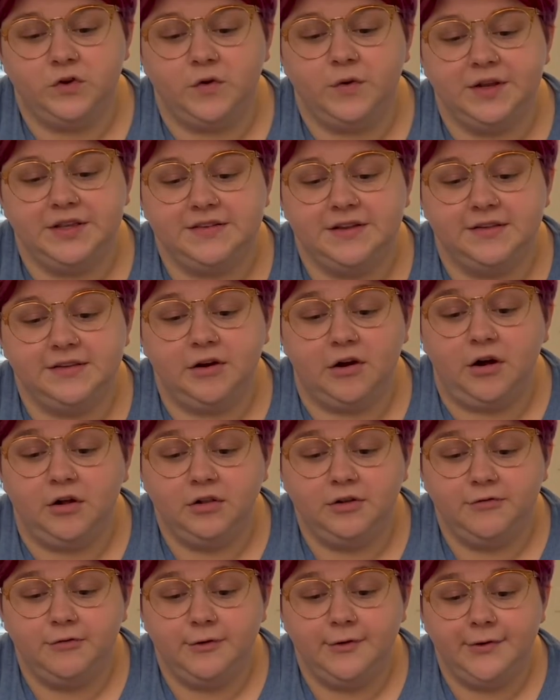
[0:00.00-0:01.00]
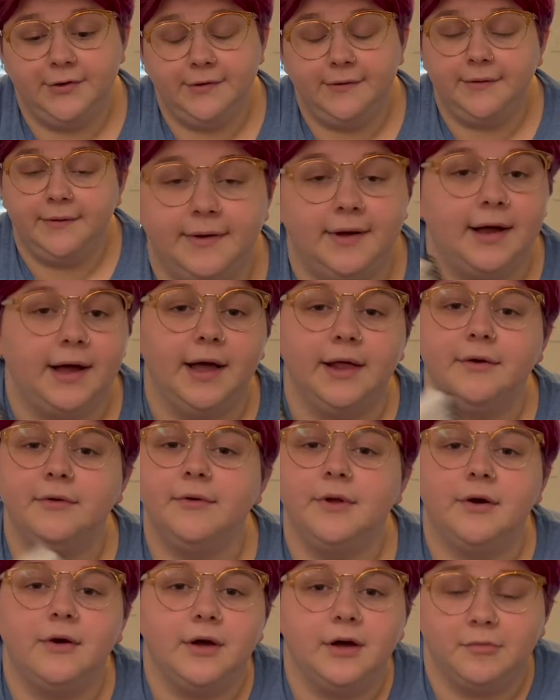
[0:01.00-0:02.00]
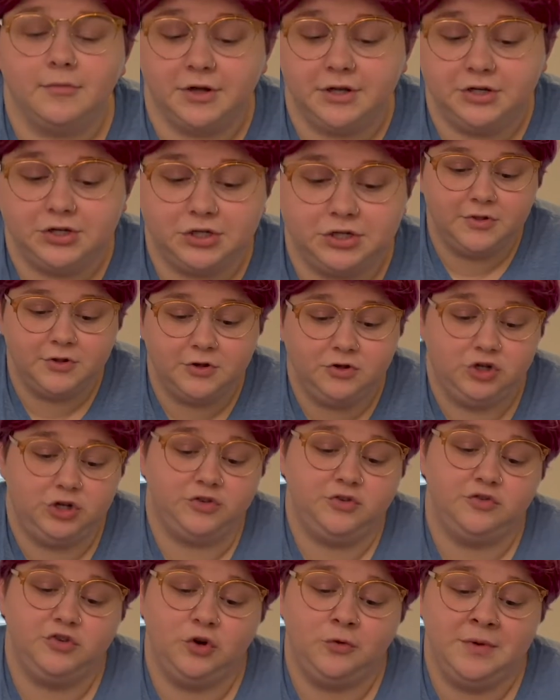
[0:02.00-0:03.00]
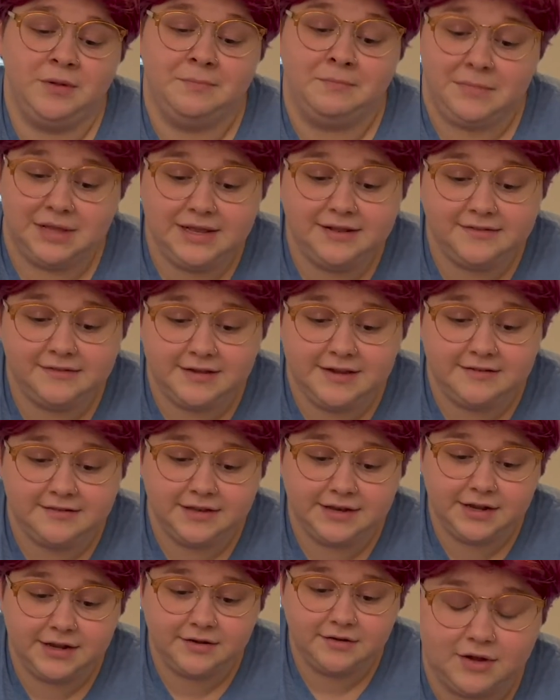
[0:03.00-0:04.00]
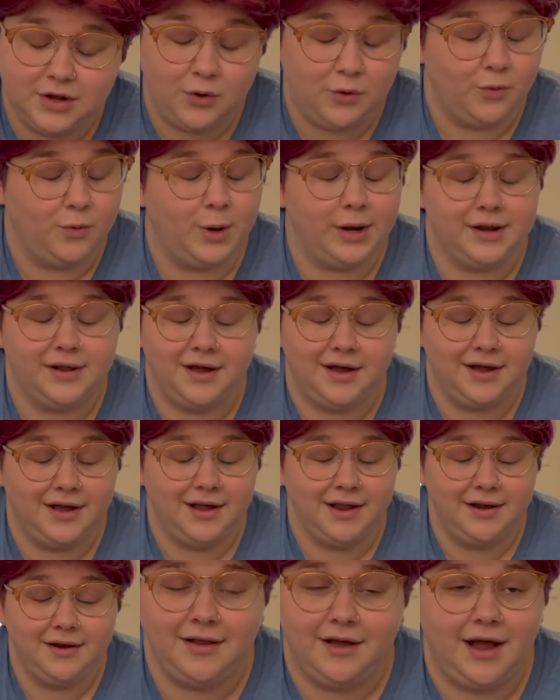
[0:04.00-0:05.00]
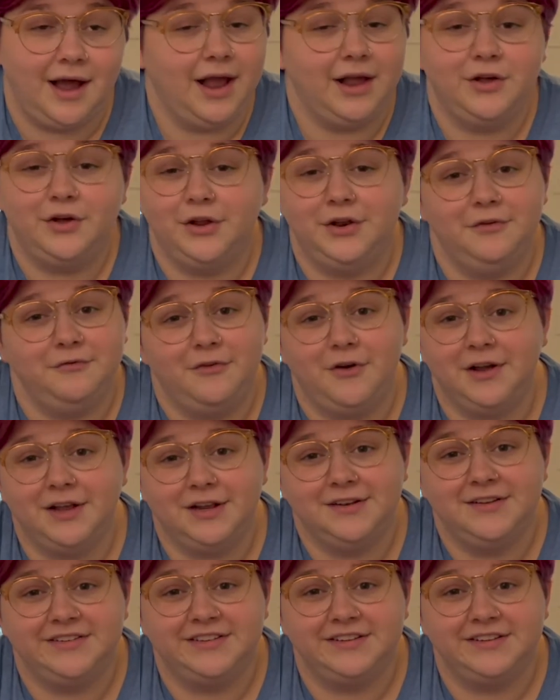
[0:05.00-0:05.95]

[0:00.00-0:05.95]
it says olive oil. I don't know how much. She also told me meat seasoning. What kind? I couldn't fucking tell